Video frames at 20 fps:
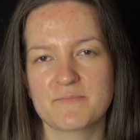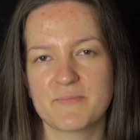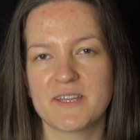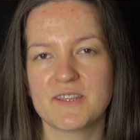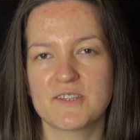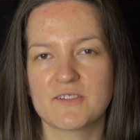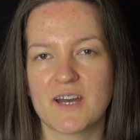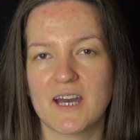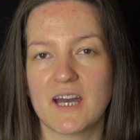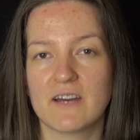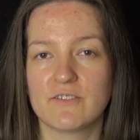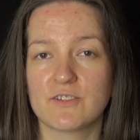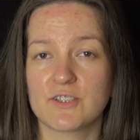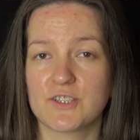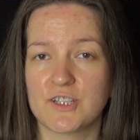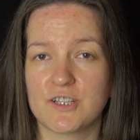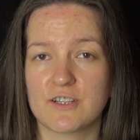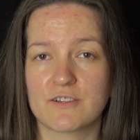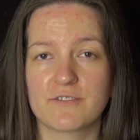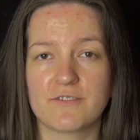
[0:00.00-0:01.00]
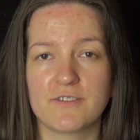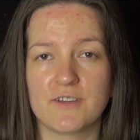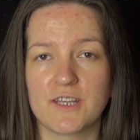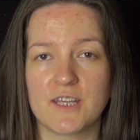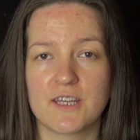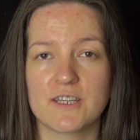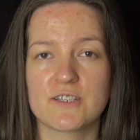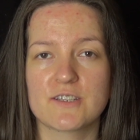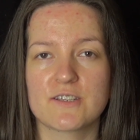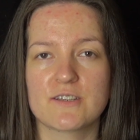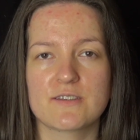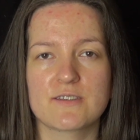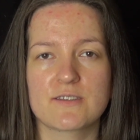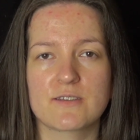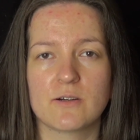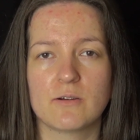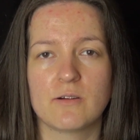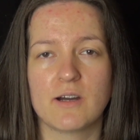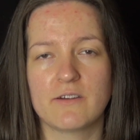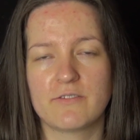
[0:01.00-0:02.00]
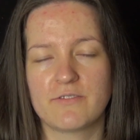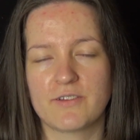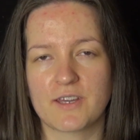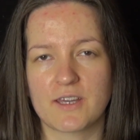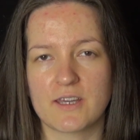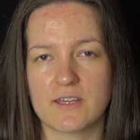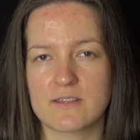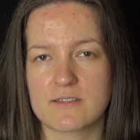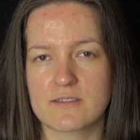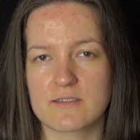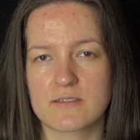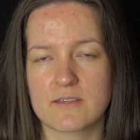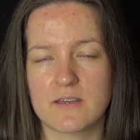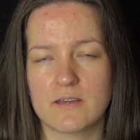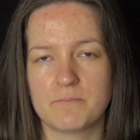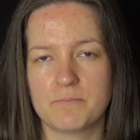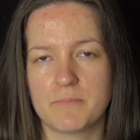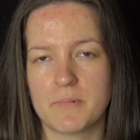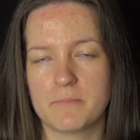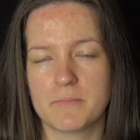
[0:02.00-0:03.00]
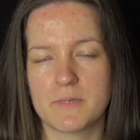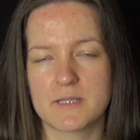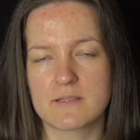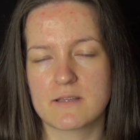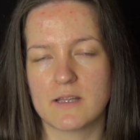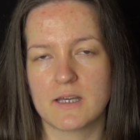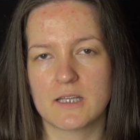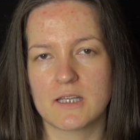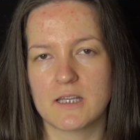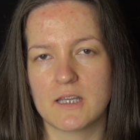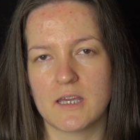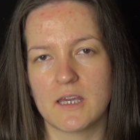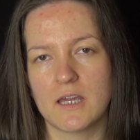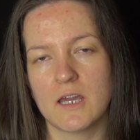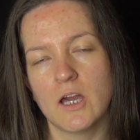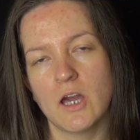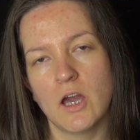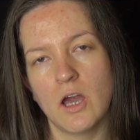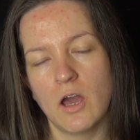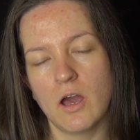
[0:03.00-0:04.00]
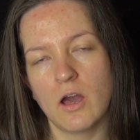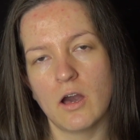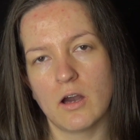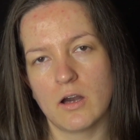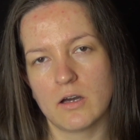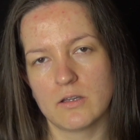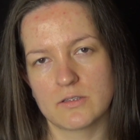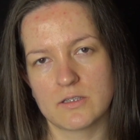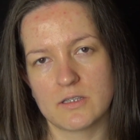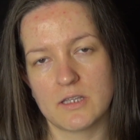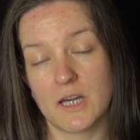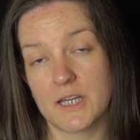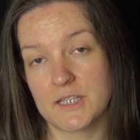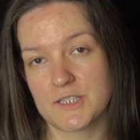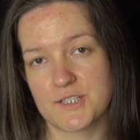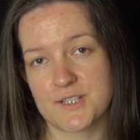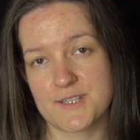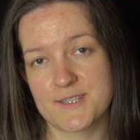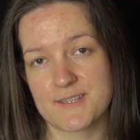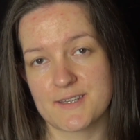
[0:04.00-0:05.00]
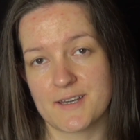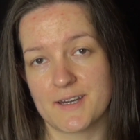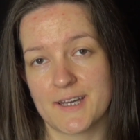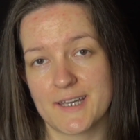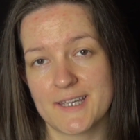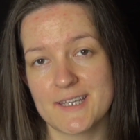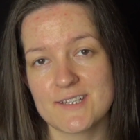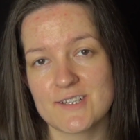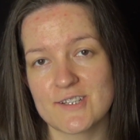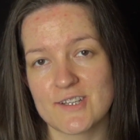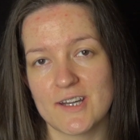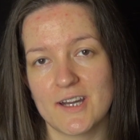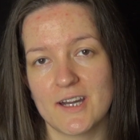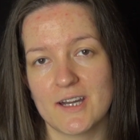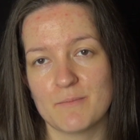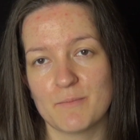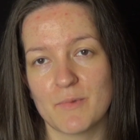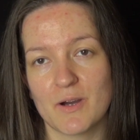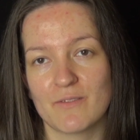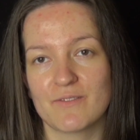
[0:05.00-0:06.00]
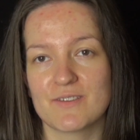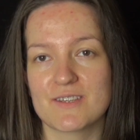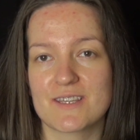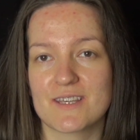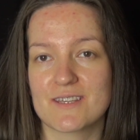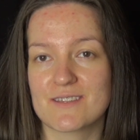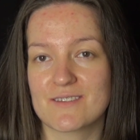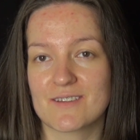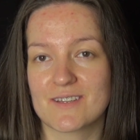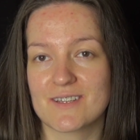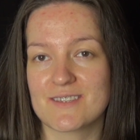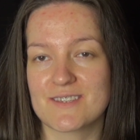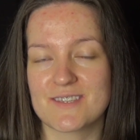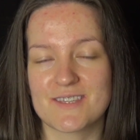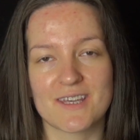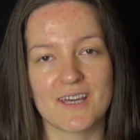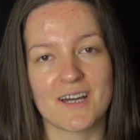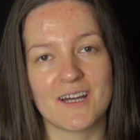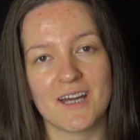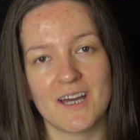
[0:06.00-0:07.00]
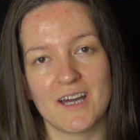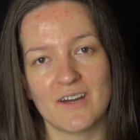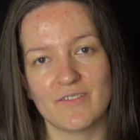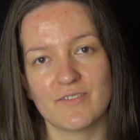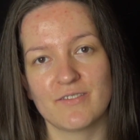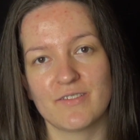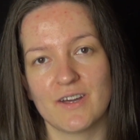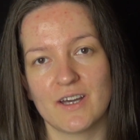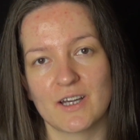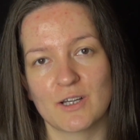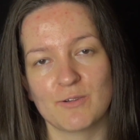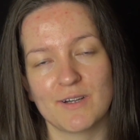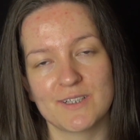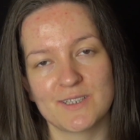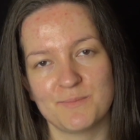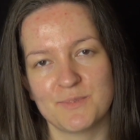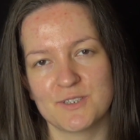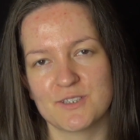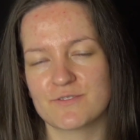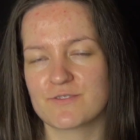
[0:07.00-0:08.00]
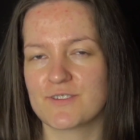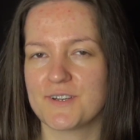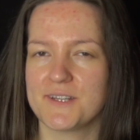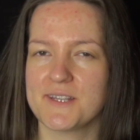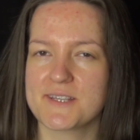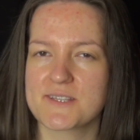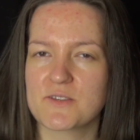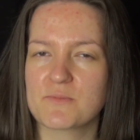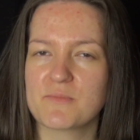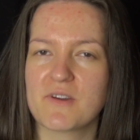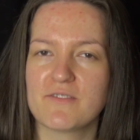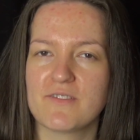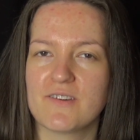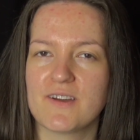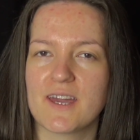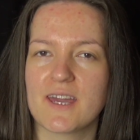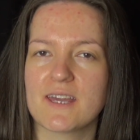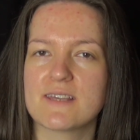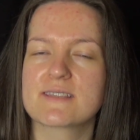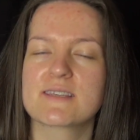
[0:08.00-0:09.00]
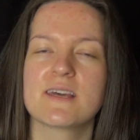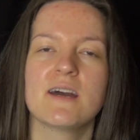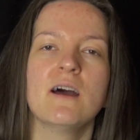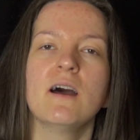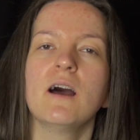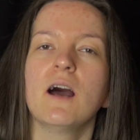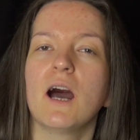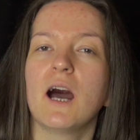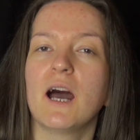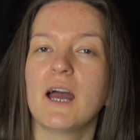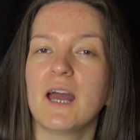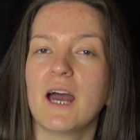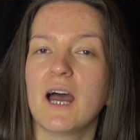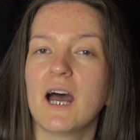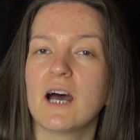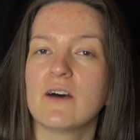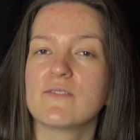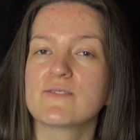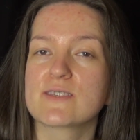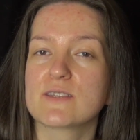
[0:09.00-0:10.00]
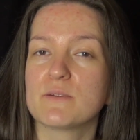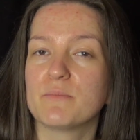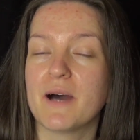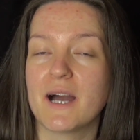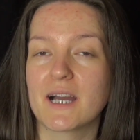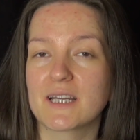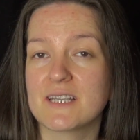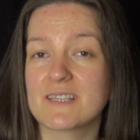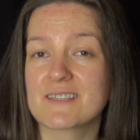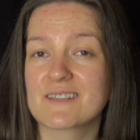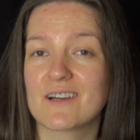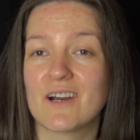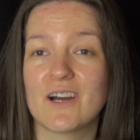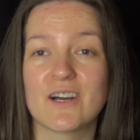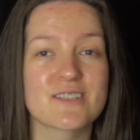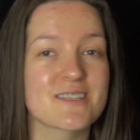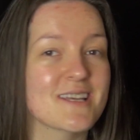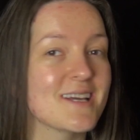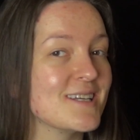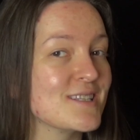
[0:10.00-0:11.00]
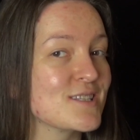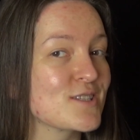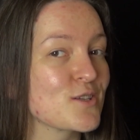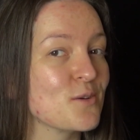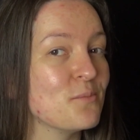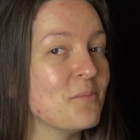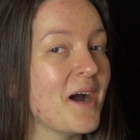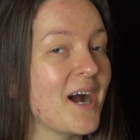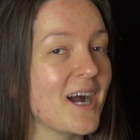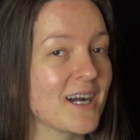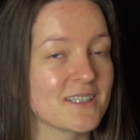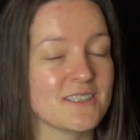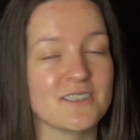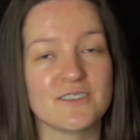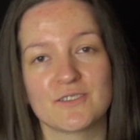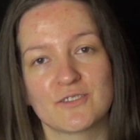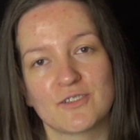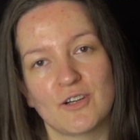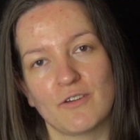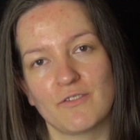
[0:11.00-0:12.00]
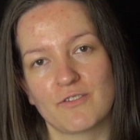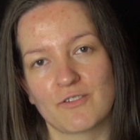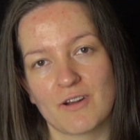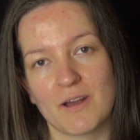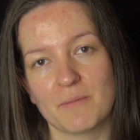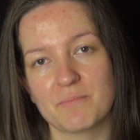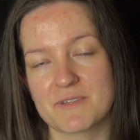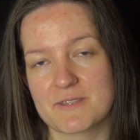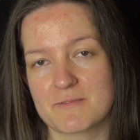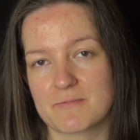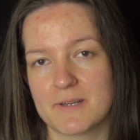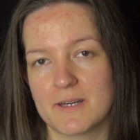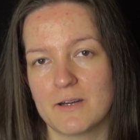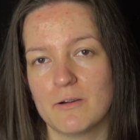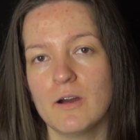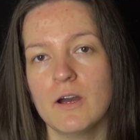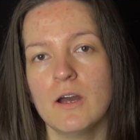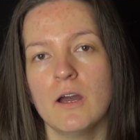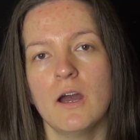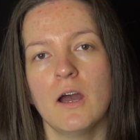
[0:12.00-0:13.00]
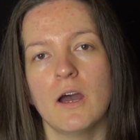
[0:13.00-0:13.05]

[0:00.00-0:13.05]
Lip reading: is meant to have a sheer finish, so I think it's a slightly on the lighter side. Obviously, as you can see, I have quite a bit of redness on my face. I have some acne scars and some acne to cover up as well.